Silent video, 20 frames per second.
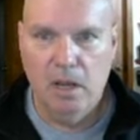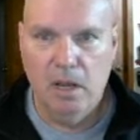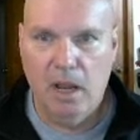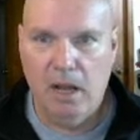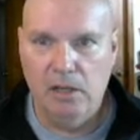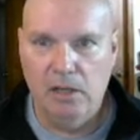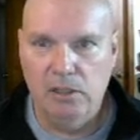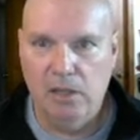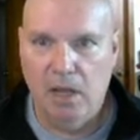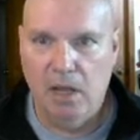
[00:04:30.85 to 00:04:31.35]

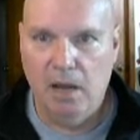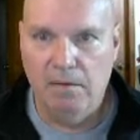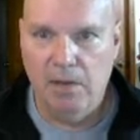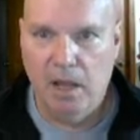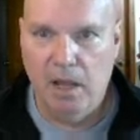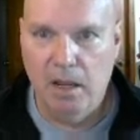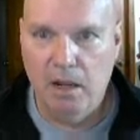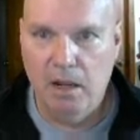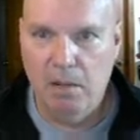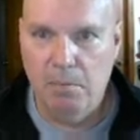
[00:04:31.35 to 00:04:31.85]
Actually, I've
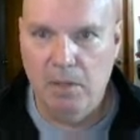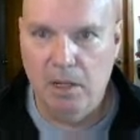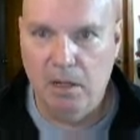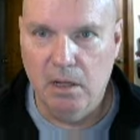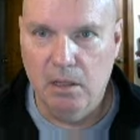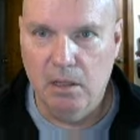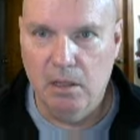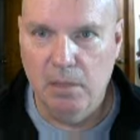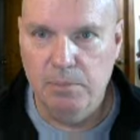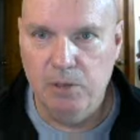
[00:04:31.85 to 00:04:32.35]
got MB
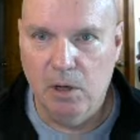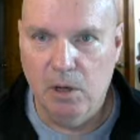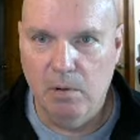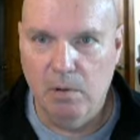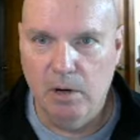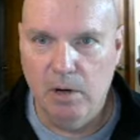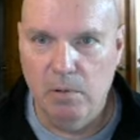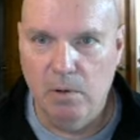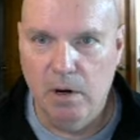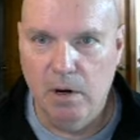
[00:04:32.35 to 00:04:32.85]
Eclipse
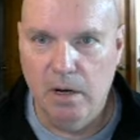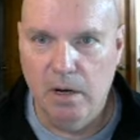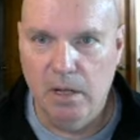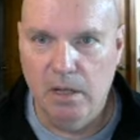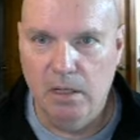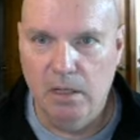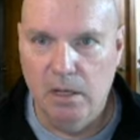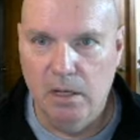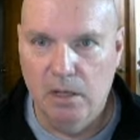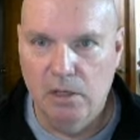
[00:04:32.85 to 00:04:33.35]
already
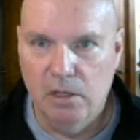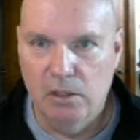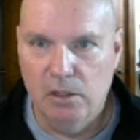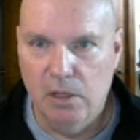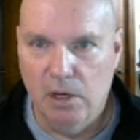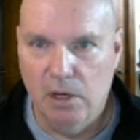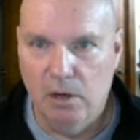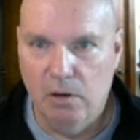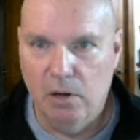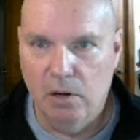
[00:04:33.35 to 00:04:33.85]
running,
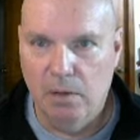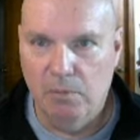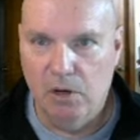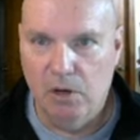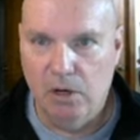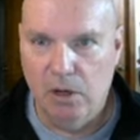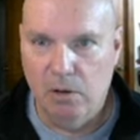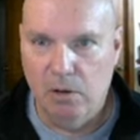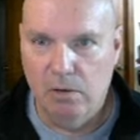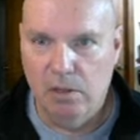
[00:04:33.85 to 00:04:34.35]
so I'm
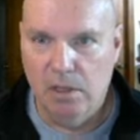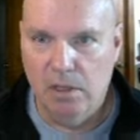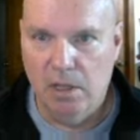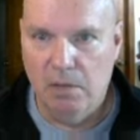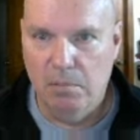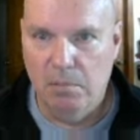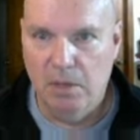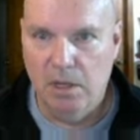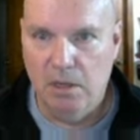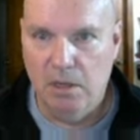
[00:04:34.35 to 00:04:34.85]
going to go to the
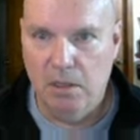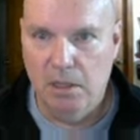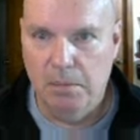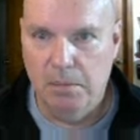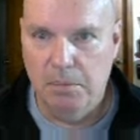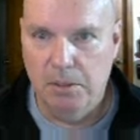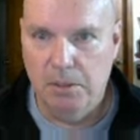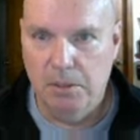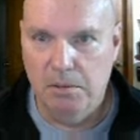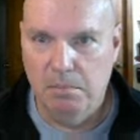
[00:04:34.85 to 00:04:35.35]
MB
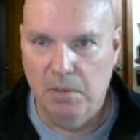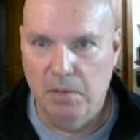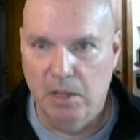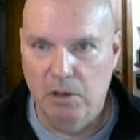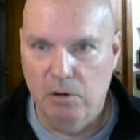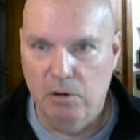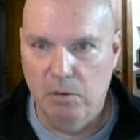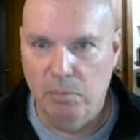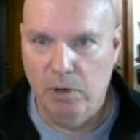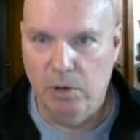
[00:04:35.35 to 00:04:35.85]
Eclipse
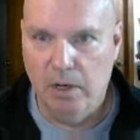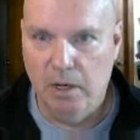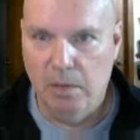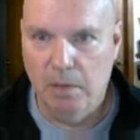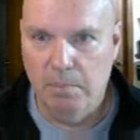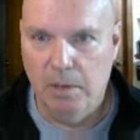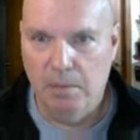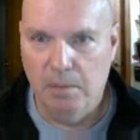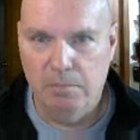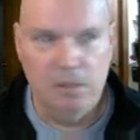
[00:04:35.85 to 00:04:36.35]
menu and bring
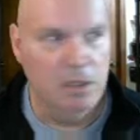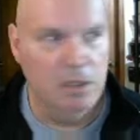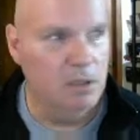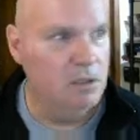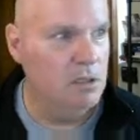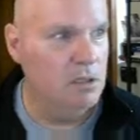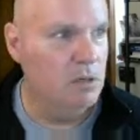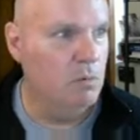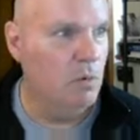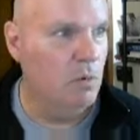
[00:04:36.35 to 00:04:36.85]
up
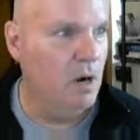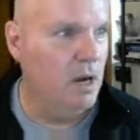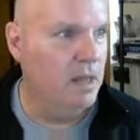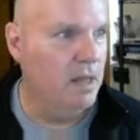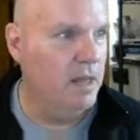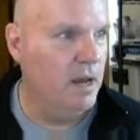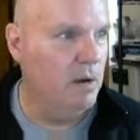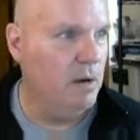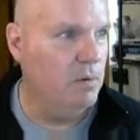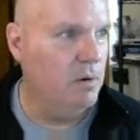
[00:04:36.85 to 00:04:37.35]
MTTY
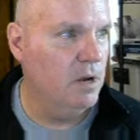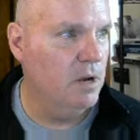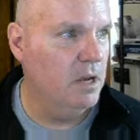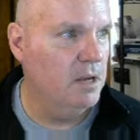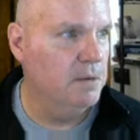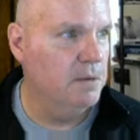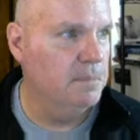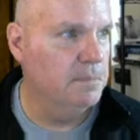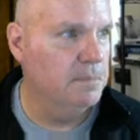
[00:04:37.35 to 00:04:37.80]
that way.